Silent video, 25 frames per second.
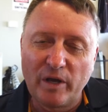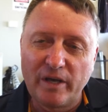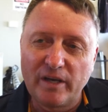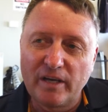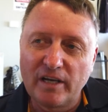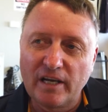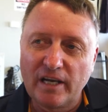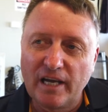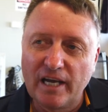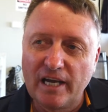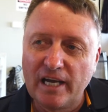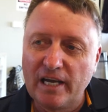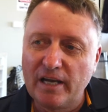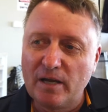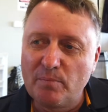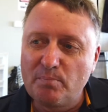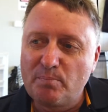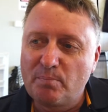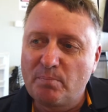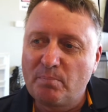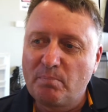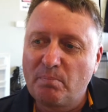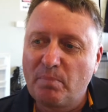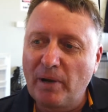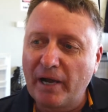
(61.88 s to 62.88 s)
We're
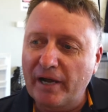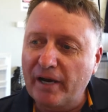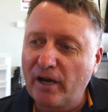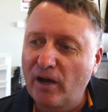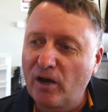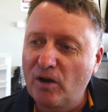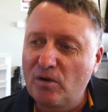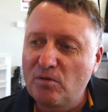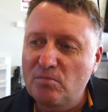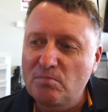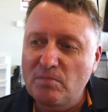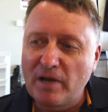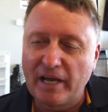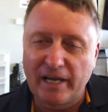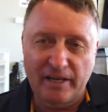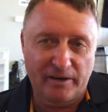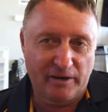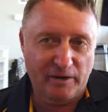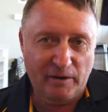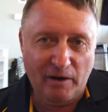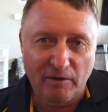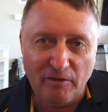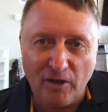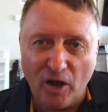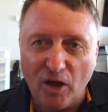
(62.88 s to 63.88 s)
back home
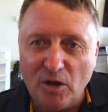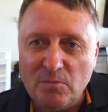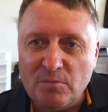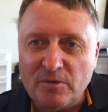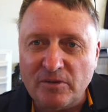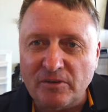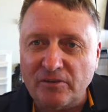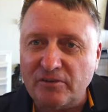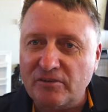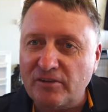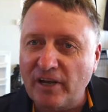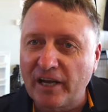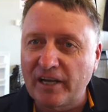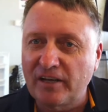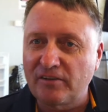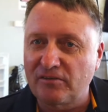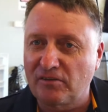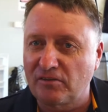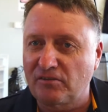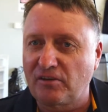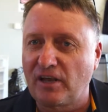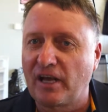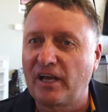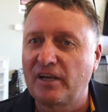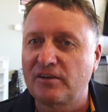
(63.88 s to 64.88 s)
at our other home in the
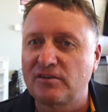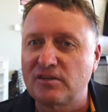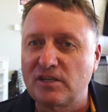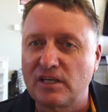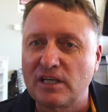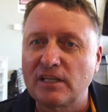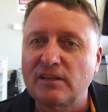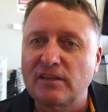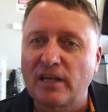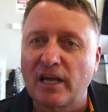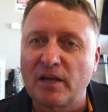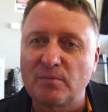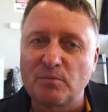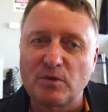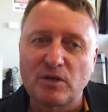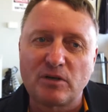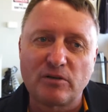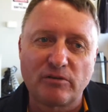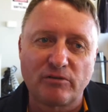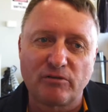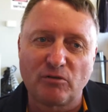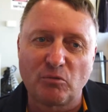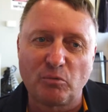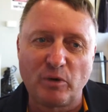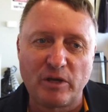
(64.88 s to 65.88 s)
States. It's hard to get that
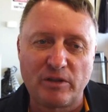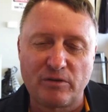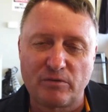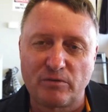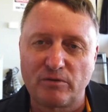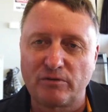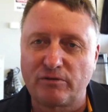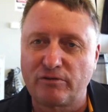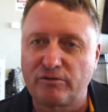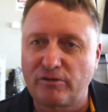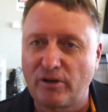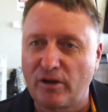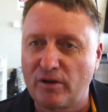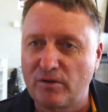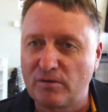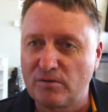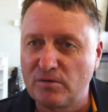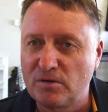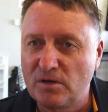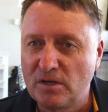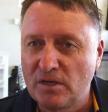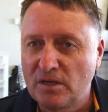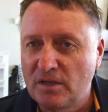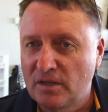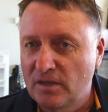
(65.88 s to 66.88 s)
because the weather is so
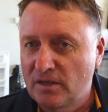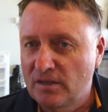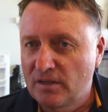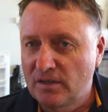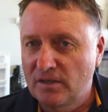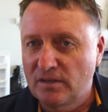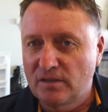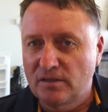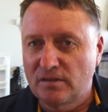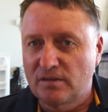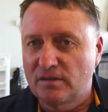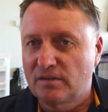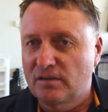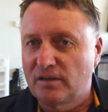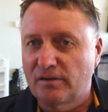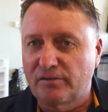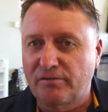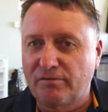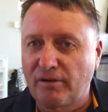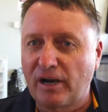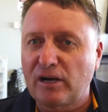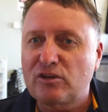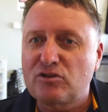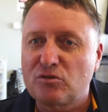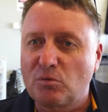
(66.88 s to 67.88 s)

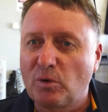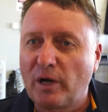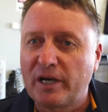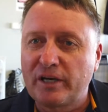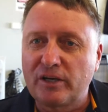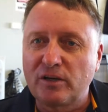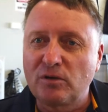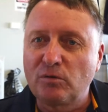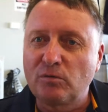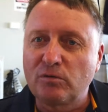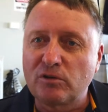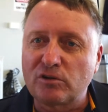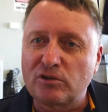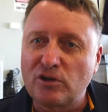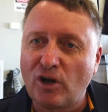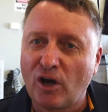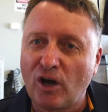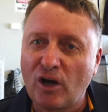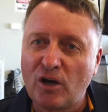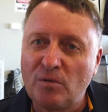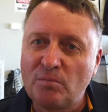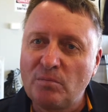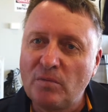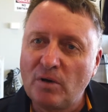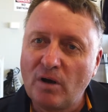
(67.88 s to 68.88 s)
fluctuating all the
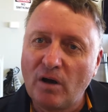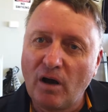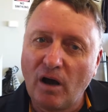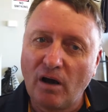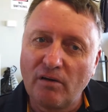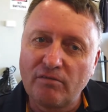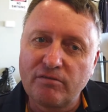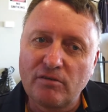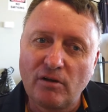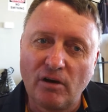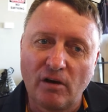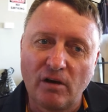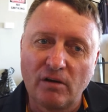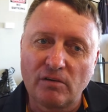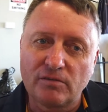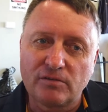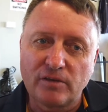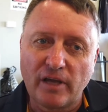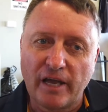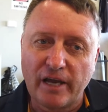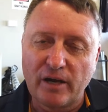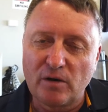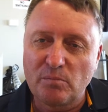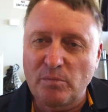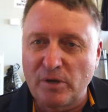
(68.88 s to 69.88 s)
time. I've got
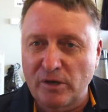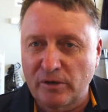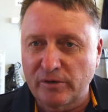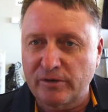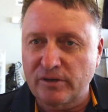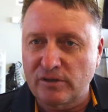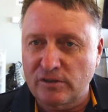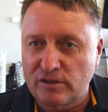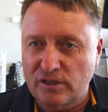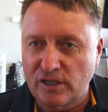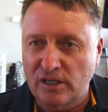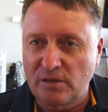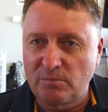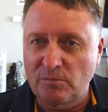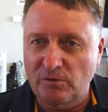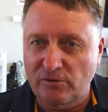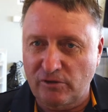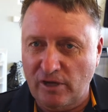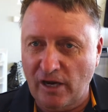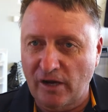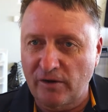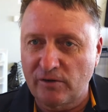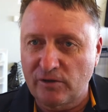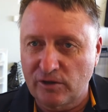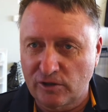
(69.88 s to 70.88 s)
our American team
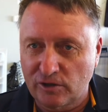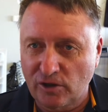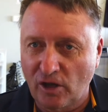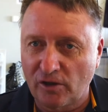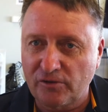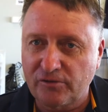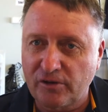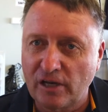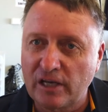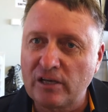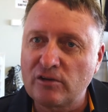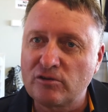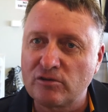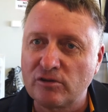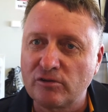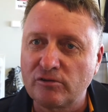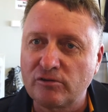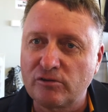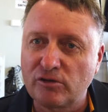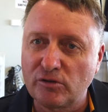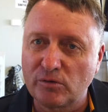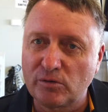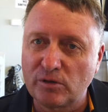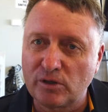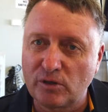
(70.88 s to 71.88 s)
is currently in Los
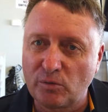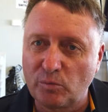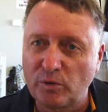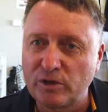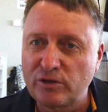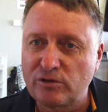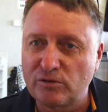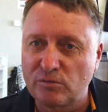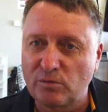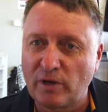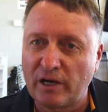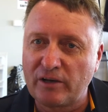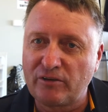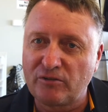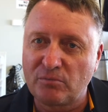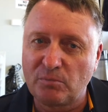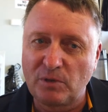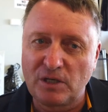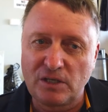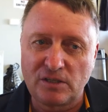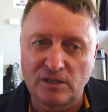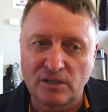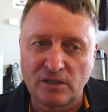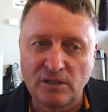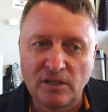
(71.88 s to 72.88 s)
Angeles doing a winter race
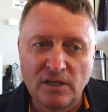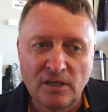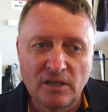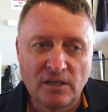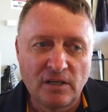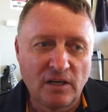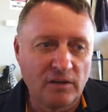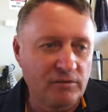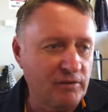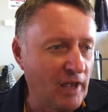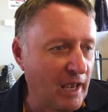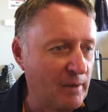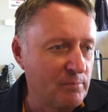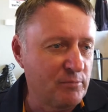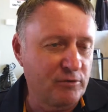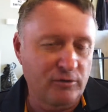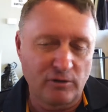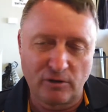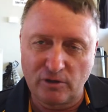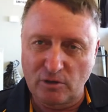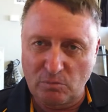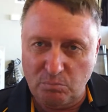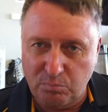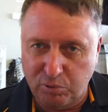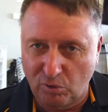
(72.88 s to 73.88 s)
meeting. It's
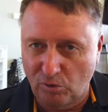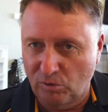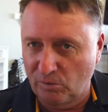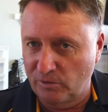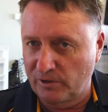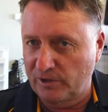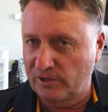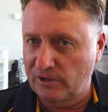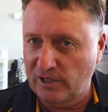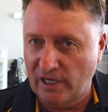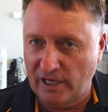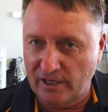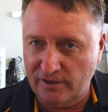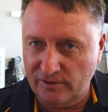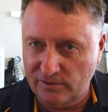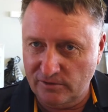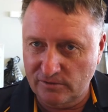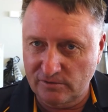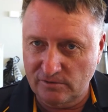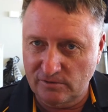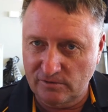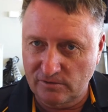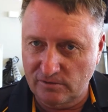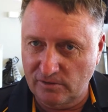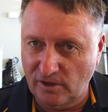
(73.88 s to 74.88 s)
absolutely pouring down
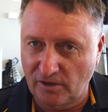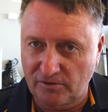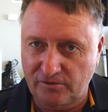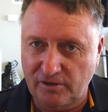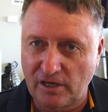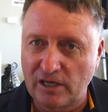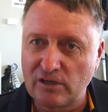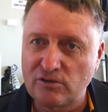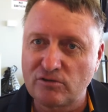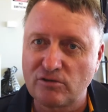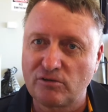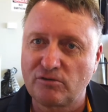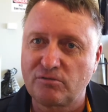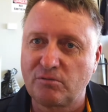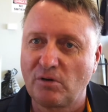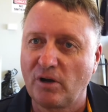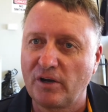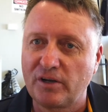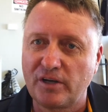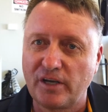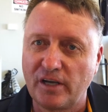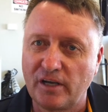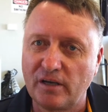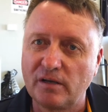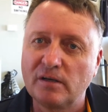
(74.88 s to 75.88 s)
in Los Angeles
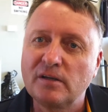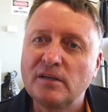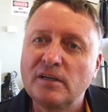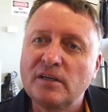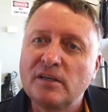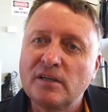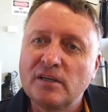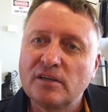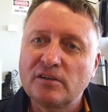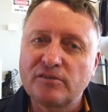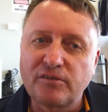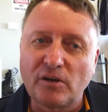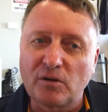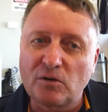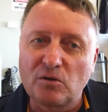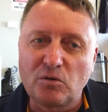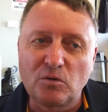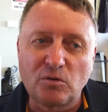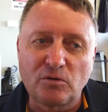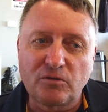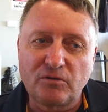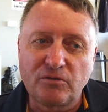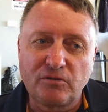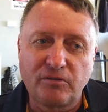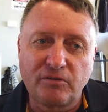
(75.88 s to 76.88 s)
right now. So of
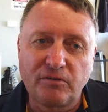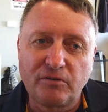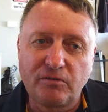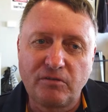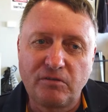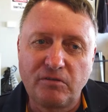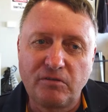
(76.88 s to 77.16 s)
course